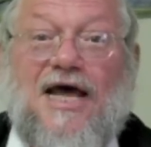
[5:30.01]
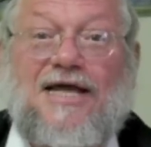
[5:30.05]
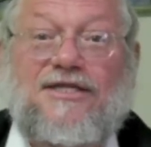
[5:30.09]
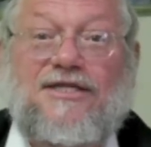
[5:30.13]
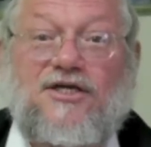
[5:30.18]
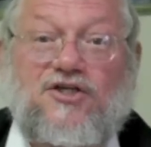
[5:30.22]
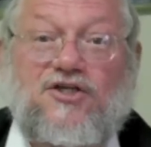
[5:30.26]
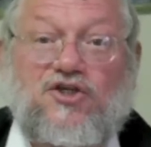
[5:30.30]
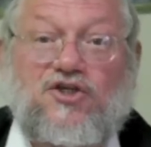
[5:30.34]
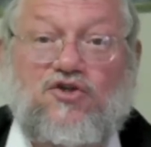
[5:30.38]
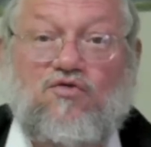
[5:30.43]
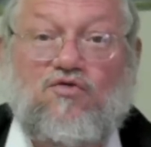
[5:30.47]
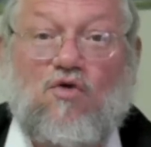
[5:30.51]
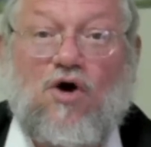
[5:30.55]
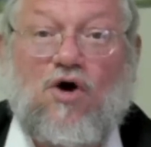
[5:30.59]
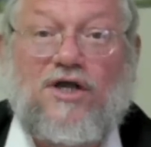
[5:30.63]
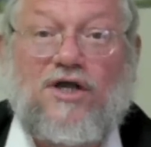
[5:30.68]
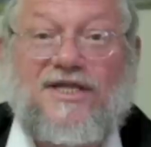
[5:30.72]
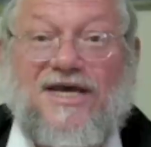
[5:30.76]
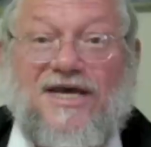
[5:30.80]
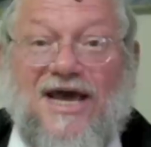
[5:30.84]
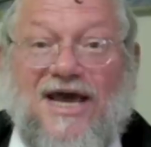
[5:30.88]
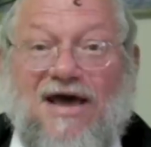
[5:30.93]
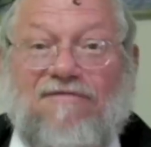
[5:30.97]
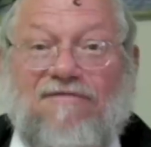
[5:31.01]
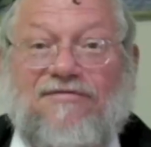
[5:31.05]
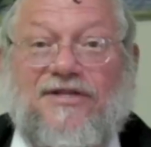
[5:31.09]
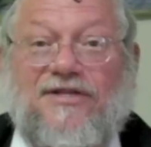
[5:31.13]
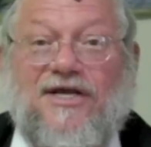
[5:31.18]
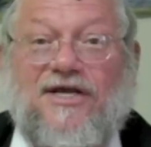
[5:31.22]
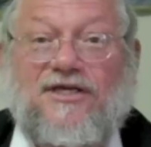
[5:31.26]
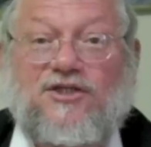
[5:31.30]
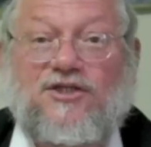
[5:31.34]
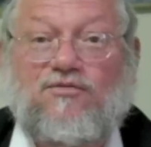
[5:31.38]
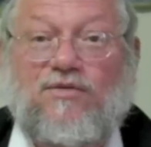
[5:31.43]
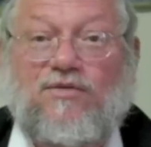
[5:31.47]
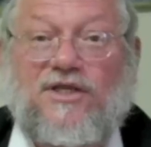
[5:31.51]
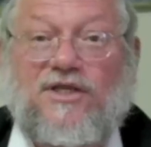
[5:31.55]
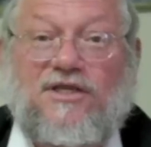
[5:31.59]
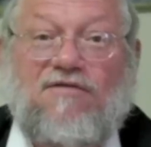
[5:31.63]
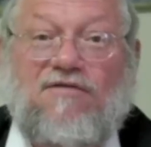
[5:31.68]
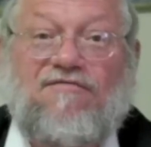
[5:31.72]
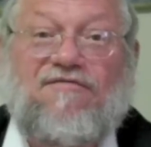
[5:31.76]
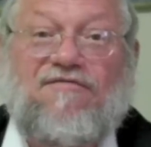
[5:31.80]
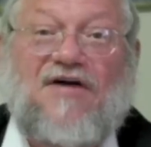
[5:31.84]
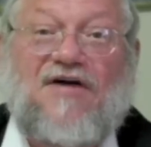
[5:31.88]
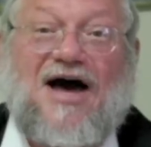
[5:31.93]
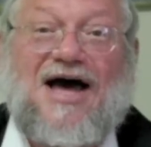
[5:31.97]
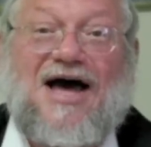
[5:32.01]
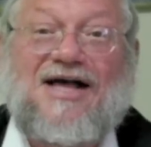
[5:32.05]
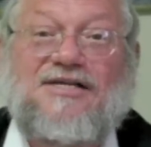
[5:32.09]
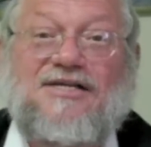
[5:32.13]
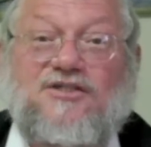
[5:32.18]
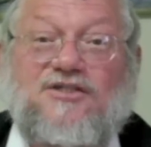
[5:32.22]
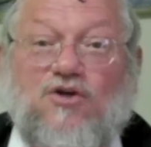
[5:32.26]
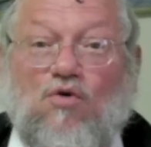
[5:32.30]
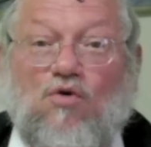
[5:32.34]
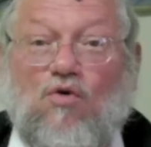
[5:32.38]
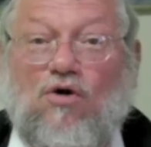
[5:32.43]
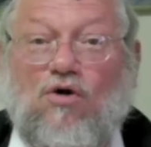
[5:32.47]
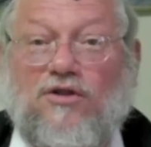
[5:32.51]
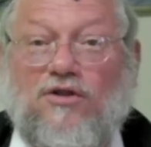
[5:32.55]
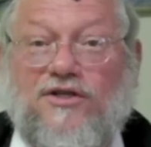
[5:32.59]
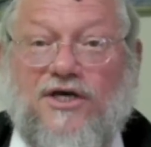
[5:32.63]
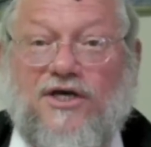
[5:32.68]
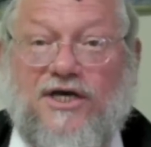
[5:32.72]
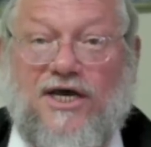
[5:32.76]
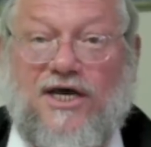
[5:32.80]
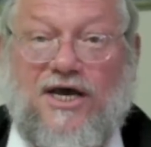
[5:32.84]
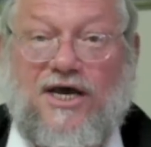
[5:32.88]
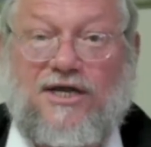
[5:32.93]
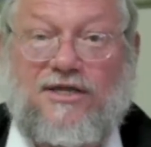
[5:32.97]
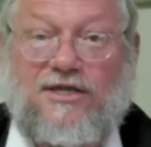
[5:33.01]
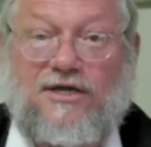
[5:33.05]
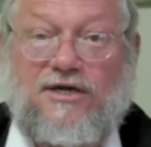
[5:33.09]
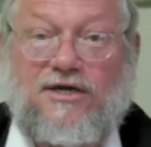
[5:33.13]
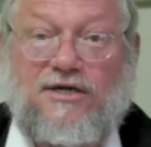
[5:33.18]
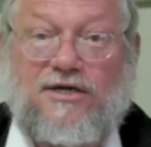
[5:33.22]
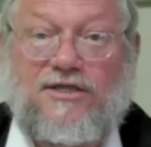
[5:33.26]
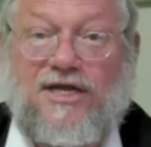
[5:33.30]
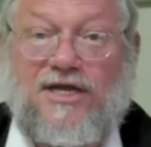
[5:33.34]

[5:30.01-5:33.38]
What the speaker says: and destroy the evidence with the files altogether.